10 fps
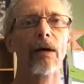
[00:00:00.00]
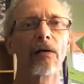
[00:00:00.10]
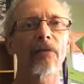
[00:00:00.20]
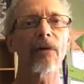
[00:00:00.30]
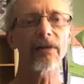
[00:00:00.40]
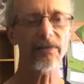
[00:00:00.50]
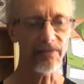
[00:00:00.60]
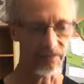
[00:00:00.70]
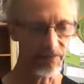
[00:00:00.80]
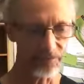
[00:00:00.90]
For
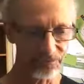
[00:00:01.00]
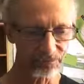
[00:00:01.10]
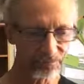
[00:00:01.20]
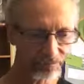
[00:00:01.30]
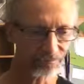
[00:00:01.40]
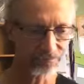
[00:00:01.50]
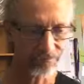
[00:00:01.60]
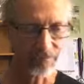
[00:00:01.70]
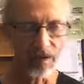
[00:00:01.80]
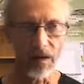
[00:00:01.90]
instance,
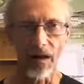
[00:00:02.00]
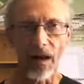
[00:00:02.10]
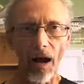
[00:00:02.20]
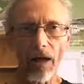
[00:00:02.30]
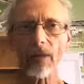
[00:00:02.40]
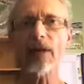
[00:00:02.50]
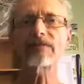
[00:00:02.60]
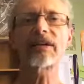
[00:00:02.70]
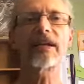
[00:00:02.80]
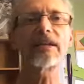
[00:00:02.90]
I don't have
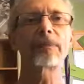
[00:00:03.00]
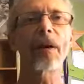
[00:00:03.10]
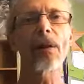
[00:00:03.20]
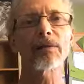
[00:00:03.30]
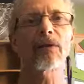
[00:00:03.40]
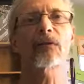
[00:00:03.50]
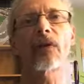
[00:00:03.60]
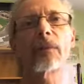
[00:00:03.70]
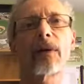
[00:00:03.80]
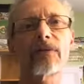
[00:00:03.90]
to get into politics
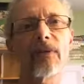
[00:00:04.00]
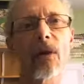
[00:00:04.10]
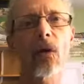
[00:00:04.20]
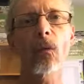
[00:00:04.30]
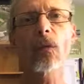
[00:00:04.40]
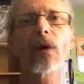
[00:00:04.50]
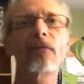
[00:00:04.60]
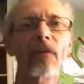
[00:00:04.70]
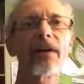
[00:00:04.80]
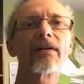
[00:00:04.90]
very much to know that we're
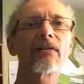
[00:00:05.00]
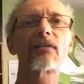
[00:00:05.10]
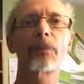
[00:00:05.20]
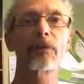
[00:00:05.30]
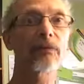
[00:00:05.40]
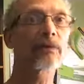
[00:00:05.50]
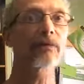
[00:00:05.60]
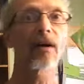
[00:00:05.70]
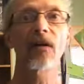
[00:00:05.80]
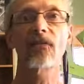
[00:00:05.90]
very suspicious
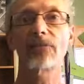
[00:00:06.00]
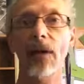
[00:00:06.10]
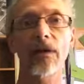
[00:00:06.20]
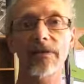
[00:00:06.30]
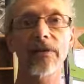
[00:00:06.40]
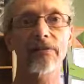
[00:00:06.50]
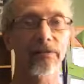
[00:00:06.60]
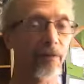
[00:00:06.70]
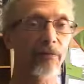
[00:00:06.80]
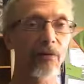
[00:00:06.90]
of
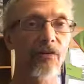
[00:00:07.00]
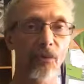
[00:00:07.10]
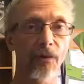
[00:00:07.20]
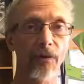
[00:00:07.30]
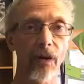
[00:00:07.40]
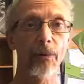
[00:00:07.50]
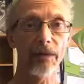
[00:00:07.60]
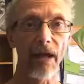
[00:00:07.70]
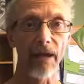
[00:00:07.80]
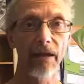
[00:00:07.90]
politicians. I'm sure you would agree with
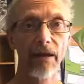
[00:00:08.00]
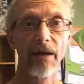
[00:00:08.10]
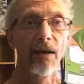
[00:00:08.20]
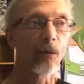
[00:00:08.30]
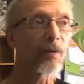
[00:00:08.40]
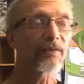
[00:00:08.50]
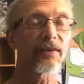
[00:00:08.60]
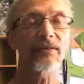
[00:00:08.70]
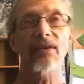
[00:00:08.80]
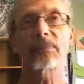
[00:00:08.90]
that. We
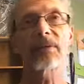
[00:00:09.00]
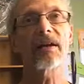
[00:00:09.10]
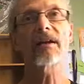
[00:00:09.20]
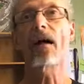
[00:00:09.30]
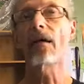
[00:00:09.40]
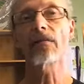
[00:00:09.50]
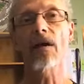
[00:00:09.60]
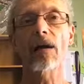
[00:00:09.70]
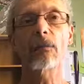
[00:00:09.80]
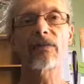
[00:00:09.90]
see something
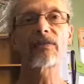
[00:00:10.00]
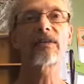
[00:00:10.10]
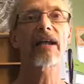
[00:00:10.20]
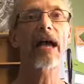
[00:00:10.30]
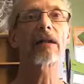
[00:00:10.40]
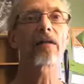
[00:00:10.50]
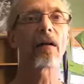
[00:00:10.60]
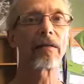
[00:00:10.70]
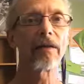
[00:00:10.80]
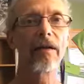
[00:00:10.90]
online, we see a
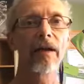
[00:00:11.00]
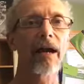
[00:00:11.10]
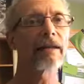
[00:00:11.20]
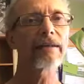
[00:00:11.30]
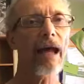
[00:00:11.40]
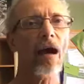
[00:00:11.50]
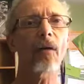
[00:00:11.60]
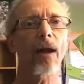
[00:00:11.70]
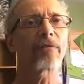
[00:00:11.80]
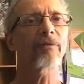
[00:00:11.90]
headline. And
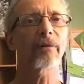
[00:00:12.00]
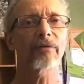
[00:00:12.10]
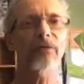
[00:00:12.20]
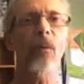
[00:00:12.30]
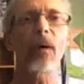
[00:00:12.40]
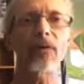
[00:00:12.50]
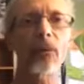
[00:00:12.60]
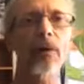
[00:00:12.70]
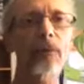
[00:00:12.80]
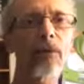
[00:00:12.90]
now, after so much
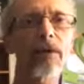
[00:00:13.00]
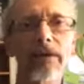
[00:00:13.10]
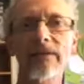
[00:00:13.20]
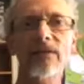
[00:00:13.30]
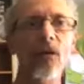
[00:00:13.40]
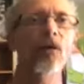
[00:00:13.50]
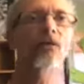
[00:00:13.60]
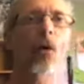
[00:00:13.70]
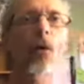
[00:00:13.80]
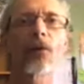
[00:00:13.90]
what we is, are
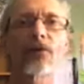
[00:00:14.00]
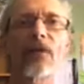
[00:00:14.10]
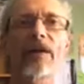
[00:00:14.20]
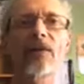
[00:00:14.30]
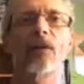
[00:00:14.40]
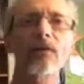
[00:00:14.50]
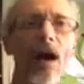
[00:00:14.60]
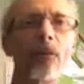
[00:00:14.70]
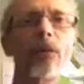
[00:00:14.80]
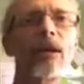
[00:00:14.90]
told is fake news,
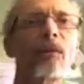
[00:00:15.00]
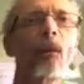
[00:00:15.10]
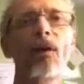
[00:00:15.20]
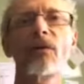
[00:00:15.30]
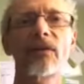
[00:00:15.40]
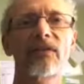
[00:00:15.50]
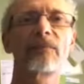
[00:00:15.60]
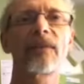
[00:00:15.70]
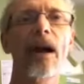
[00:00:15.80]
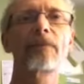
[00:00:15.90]
I'm really wondering
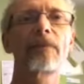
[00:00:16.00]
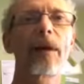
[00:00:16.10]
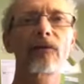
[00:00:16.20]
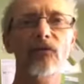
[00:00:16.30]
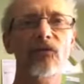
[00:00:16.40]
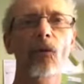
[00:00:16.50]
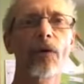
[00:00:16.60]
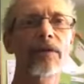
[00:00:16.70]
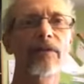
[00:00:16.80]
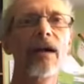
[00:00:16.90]
sometimes about
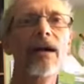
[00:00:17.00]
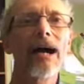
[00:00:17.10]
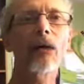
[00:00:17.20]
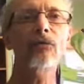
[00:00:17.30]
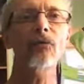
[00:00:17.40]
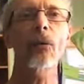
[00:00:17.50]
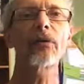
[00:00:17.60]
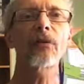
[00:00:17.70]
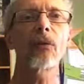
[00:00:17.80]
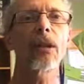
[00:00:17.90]
stories, how
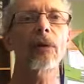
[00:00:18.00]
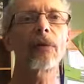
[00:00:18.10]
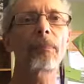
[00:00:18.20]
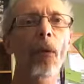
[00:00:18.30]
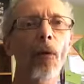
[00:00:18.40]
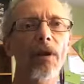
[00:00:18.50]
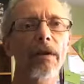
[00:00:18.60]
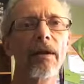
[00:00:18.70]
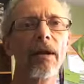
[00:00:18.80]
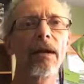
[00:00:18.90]
stories are really
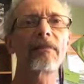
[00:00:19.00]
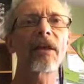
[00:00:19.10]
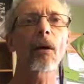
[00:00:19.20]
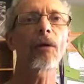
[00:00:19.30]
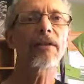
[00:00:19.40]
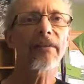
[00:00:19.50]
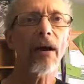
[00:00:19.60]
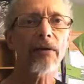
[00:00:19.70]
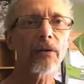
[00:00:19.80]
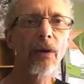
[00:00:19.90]
reported, if they only
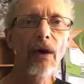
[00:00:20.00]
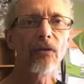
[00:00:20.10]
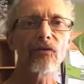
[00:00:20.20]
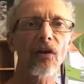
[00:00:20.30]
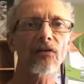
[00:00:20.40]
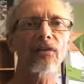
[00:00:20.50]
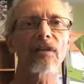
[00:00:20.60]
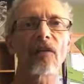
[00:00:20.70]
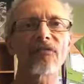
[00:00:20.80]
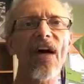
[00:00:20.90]
tell you just
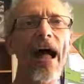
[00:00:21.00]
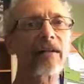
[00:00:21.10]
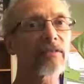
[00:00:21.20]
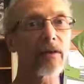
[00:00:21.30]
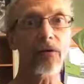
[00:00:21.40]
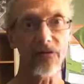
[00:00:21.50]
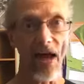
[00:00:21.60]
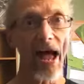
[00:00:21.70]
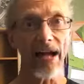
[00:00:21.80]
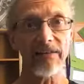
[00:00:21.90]
enough facts. They're
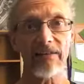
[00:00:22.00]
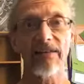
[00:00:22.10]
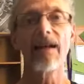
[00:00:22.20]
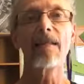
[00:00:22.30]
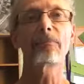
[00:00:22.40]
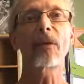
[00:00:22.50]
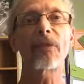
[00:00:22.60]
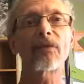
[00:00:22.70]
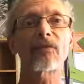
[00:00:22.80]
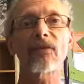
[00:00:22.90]
facts, but
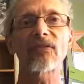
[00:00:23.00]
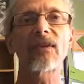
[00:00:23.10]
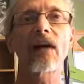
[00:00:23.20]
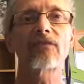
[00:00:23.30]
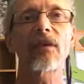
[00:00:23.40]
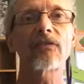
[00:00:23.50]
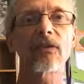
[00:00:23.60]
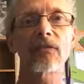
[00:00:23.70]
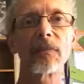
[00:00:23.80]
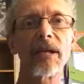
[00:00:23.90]
they're just enough just
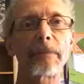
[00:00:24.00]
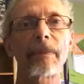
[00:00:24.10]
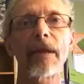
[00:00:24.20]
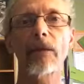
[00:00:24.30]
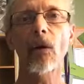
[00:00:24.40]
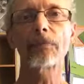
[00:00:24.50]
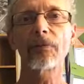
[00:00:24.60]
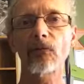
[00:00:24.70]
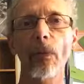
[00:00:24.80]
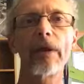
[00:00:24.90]
to manipulate or
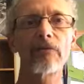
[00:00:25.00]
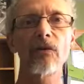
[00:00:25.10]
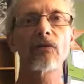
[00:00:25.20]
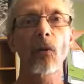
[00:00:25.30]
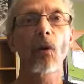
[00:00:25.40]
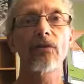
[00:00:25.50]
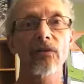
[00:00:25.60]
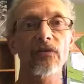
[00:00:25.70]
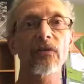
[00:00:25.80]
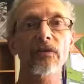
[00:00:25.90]
persuade you towards a
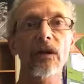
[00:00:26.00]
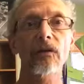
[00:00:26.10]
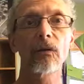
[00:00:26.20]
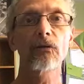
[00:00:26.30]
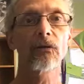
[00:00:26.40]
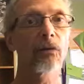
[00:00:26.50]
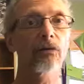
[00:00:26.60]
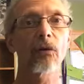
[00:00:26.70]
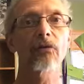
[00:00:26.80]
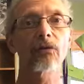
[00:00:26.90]
certain conclusion or
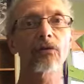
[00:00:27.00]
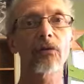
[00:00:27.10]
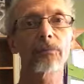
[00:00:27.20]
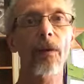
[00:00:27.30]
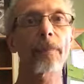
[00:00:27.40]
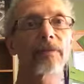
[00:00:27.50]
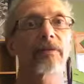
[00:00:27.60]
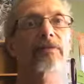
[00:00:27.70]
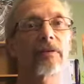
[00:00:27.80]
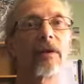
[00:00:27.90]
towards a certain
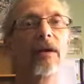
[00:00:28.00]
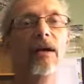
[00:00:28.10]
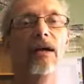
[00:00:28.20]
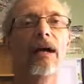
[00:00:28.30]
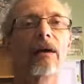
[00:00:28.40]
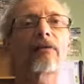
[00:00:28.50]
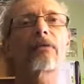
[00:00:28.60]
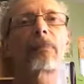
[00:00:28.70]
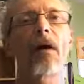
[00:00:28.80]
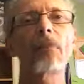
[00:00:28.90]
proposition. Here's
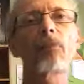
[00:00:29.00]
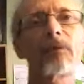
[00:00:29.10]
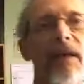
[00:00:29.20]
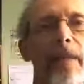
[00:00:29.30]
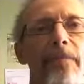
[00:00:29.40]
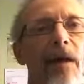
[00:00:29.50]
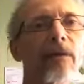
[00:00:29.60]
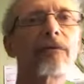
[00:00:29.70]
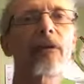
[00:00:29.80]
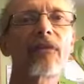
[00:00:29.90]
the problem with that. I'll
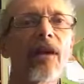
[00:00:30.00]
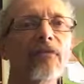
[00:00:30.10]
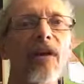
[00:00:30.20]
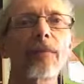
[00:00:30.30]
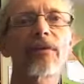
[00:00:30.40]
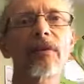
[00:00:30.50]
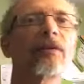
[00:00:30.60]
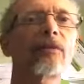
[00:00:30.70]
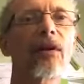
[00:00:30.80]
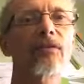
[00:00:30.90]
give you a very famous
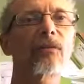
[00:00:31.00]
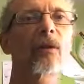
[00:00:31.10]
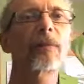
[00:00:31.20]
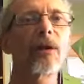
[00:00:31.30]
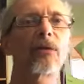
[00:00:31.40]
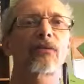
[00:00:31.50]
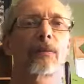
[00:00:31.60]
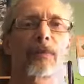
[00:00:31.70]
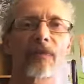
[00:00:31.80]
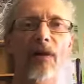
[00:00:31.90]
illustration one of my history
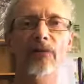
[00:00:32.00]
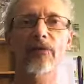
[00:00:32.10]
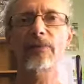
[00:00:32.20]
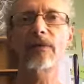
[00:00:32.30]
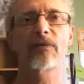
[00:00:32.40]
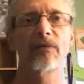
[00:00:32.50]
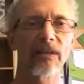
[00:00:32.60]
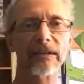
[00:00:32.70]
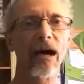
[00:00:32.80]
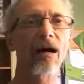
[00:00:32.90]
professors mentioned
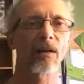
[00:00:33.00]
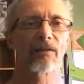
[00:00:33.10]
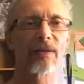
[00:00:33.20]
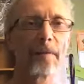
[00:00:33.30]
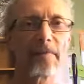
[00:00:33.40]
in college.